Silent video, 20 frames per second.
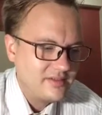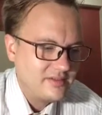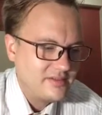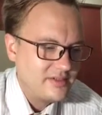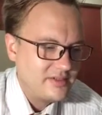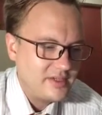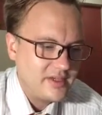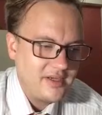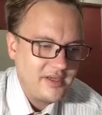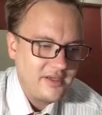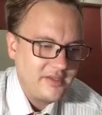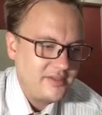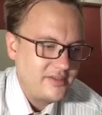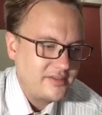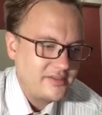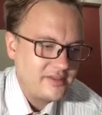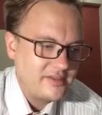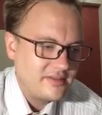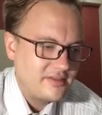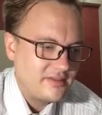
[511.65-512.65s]
China
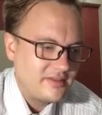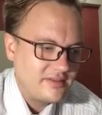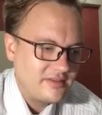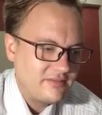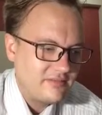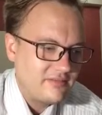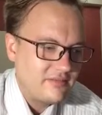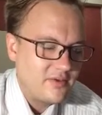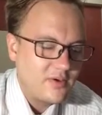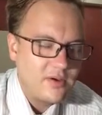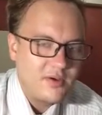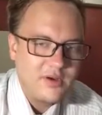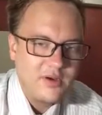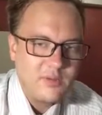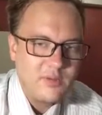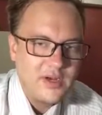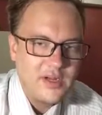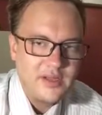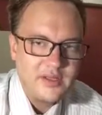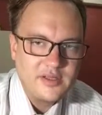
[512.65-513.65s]
is far and
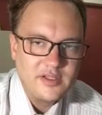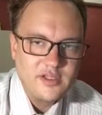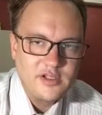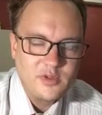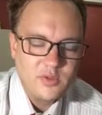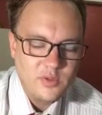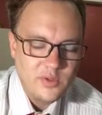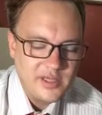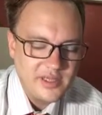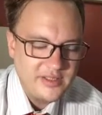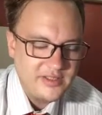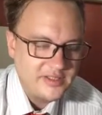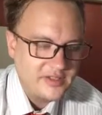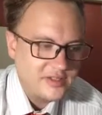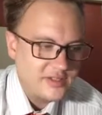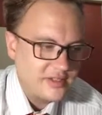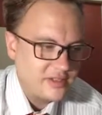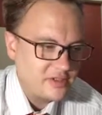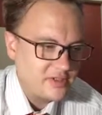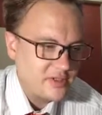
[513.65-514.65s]
away the
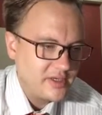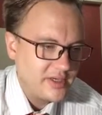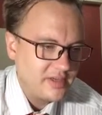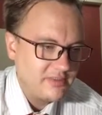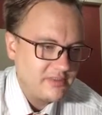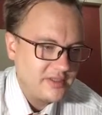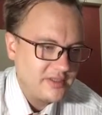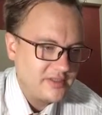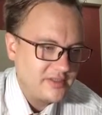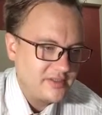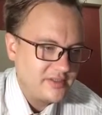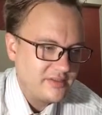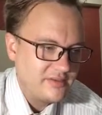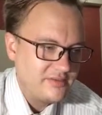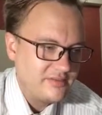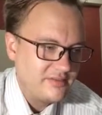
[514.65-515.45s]
strangest country I've been to.